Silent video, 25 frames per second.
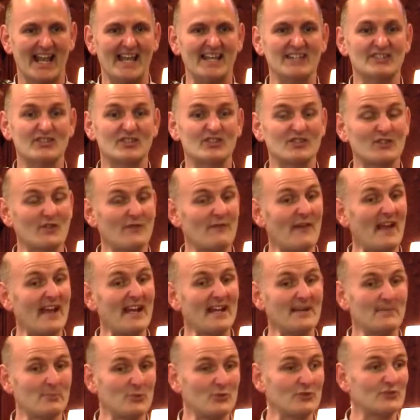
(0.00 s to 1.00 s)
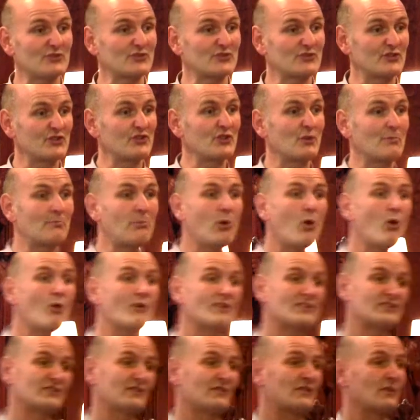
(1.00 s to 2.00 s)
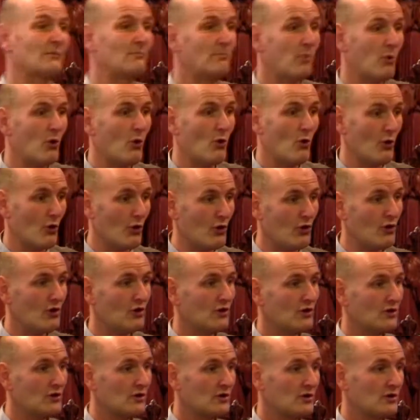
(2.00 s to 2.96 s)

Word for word: is as available to the poorest of the poor,